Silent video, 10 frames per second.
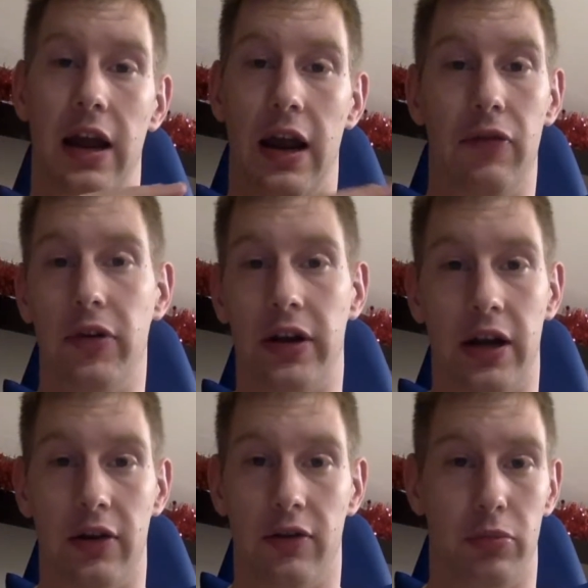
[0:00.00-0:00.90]
every
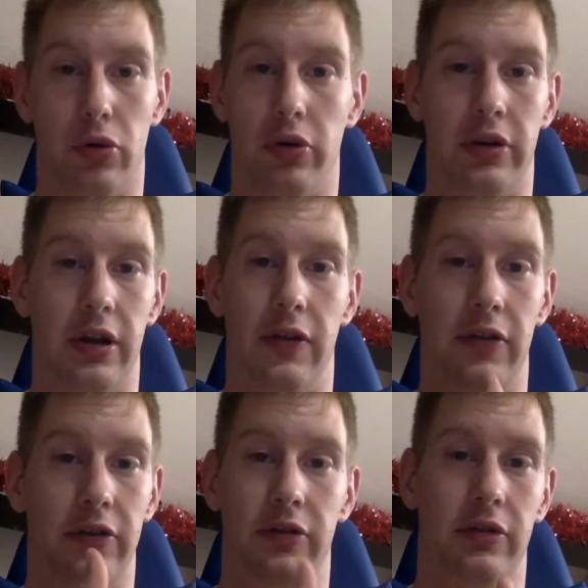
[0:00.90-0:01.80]
kind of sport. If
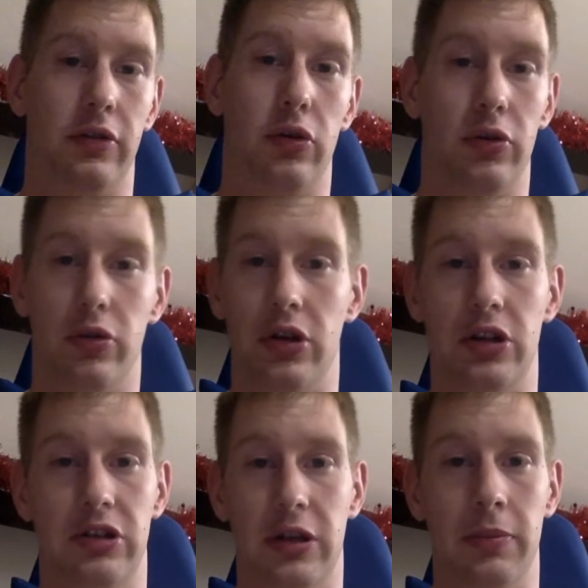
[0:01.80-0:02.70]
it's going to the
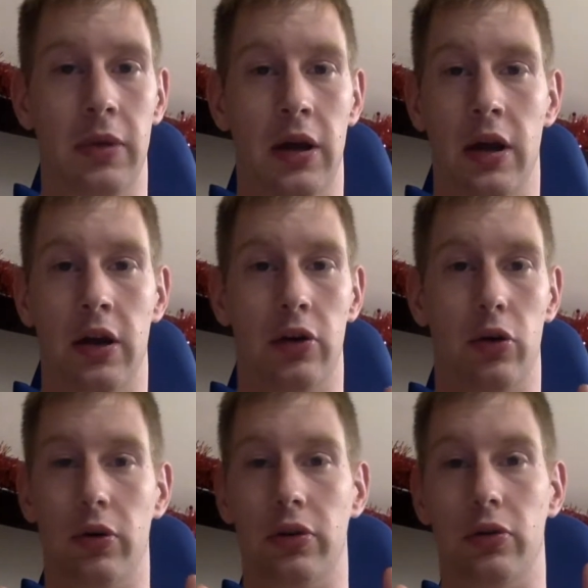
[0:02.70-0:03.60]
gym,
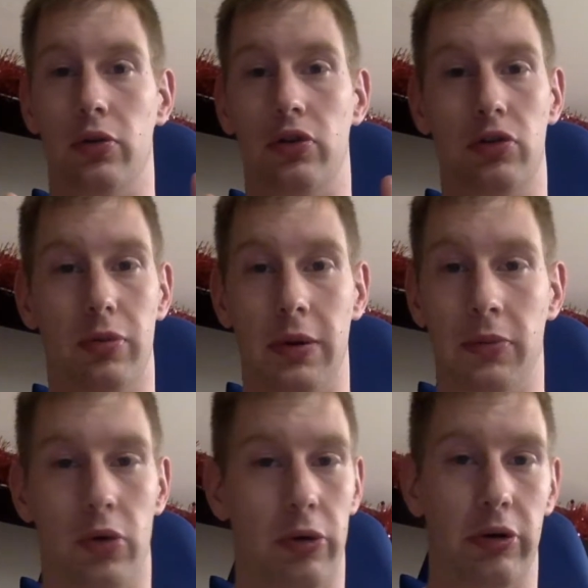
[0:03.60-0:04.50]
going to swim,
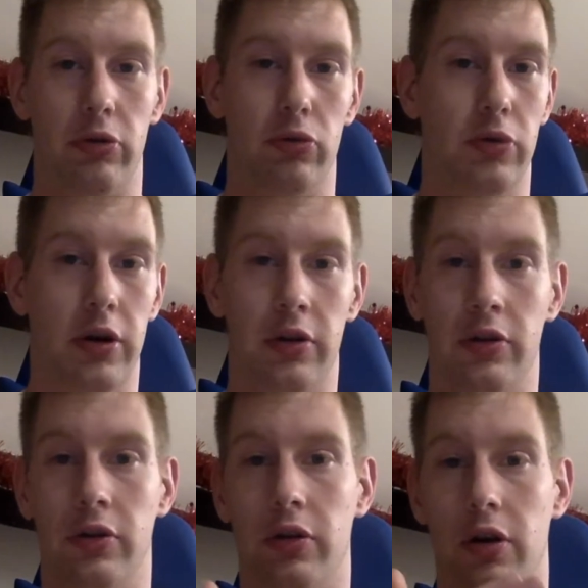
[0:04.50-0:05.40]
going to
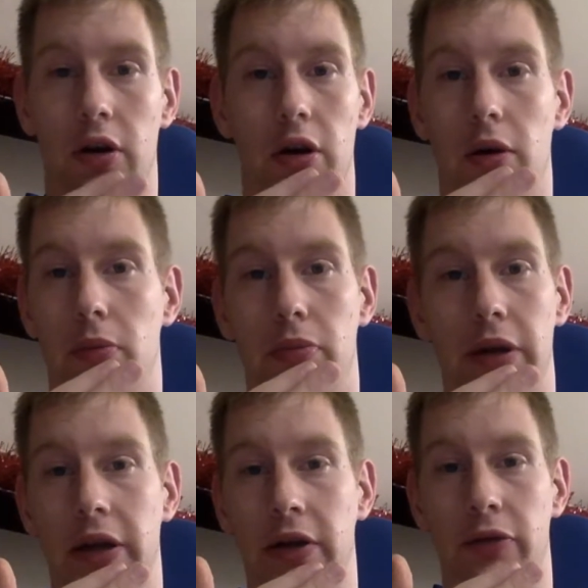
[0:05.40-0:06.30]
run, uh,
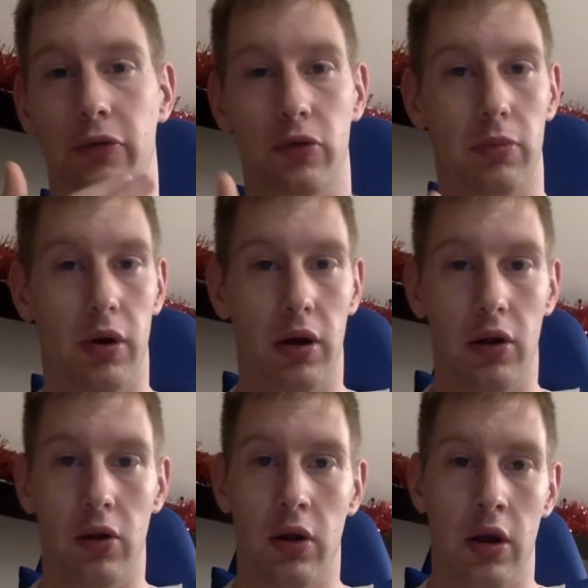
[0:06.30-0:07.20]
playing
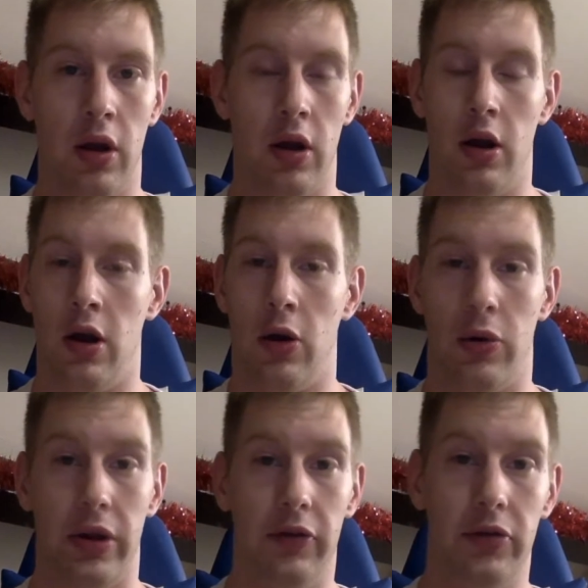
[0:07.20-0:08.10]
football,
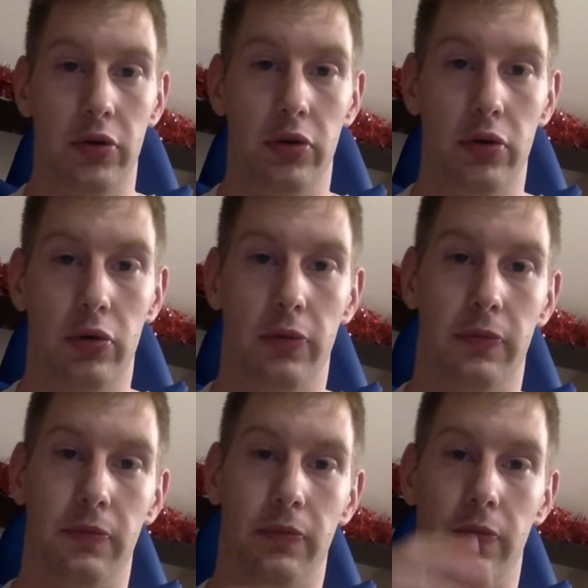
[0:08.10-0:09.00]
whatever you do,
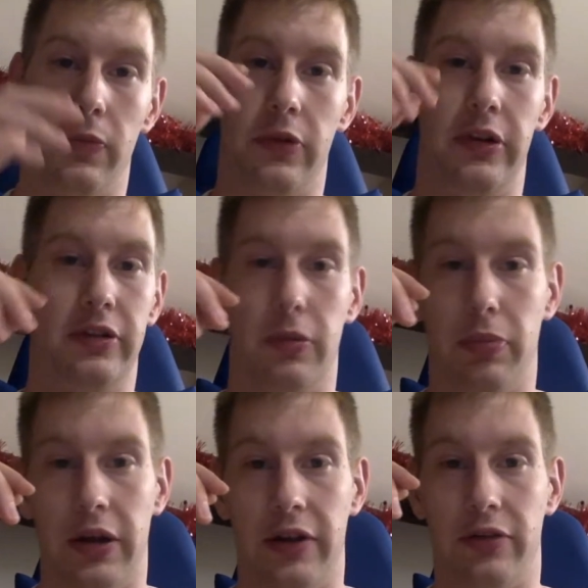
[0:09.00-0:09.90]
this
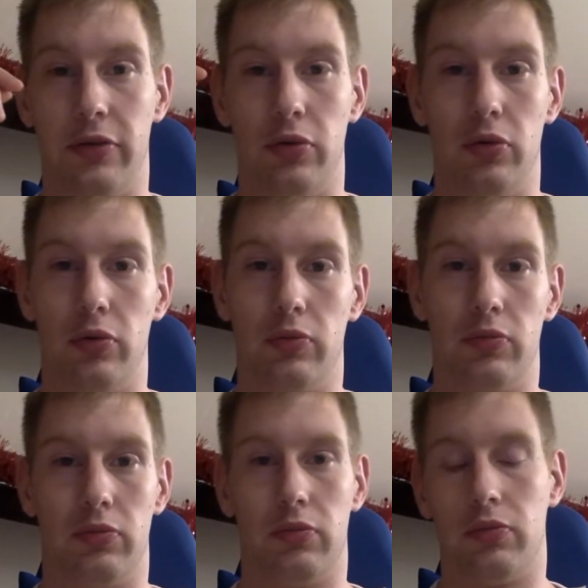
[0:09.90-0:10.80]
applies to
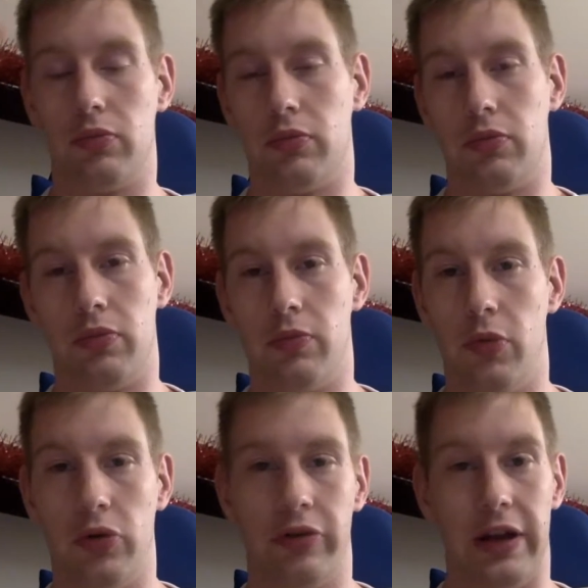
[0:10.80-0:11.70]

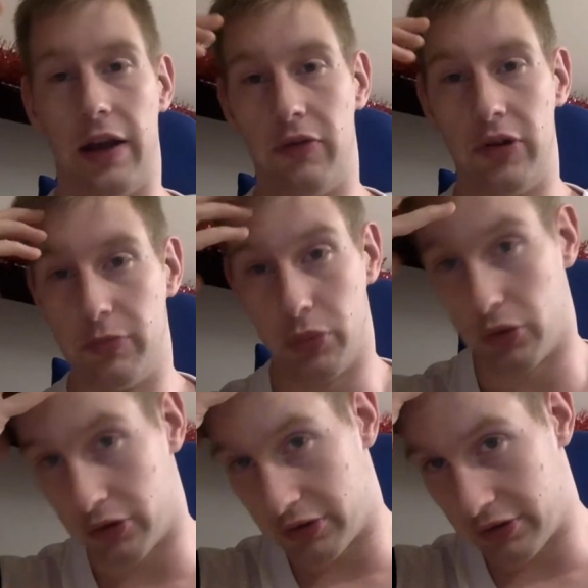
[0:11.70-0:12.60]
mostly every
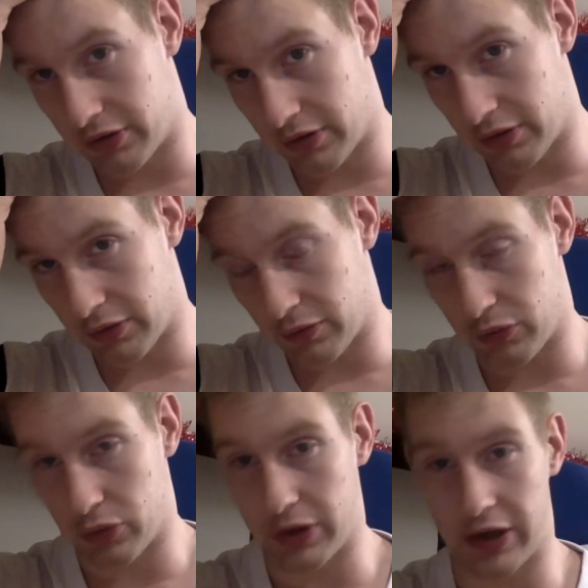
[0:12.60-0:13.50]
sport
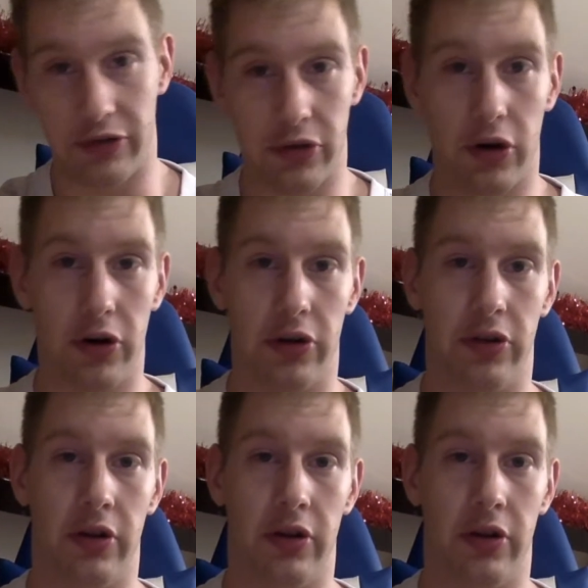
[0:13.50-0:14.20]
to get started.